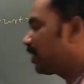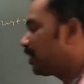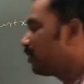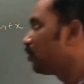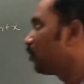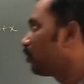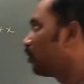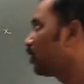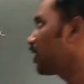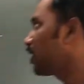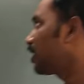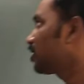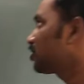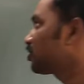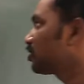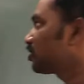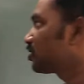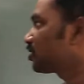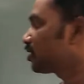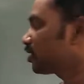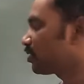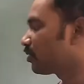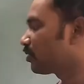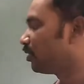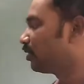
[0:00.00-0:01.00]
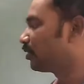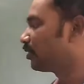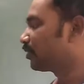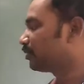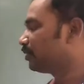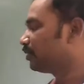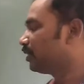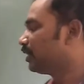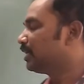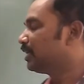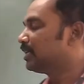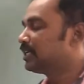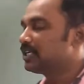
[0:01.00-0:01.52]
p equal dash is equal
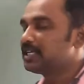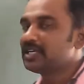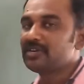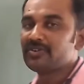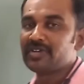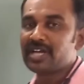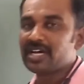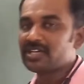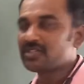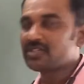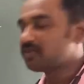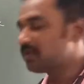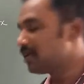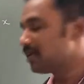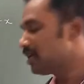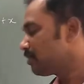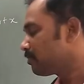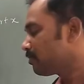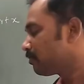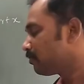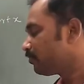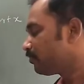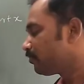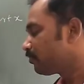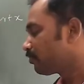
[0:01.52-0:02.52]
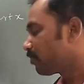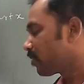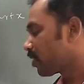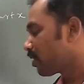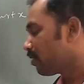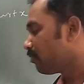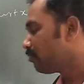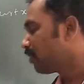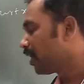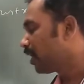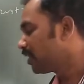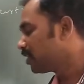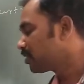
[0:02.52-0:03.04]
to u dash p
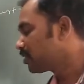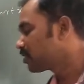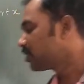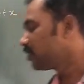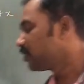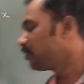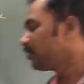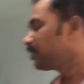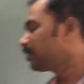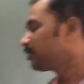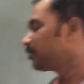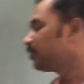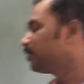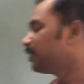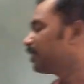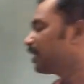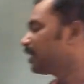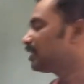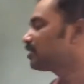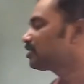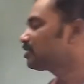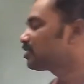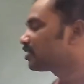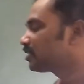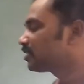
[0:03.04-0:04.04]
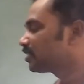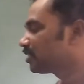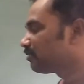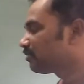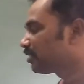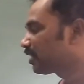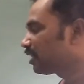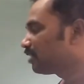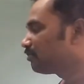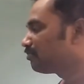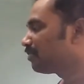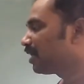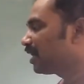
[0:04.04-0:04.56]
minus u into p dash
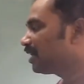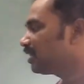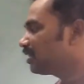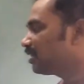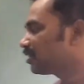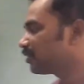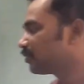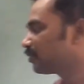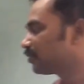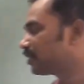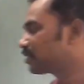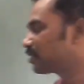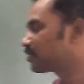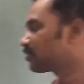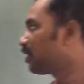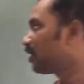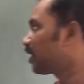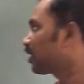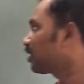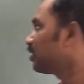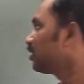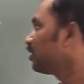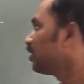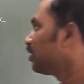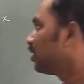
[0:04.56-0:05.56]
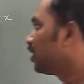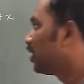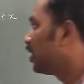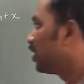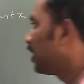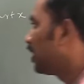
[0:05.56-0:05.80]
divided by p square.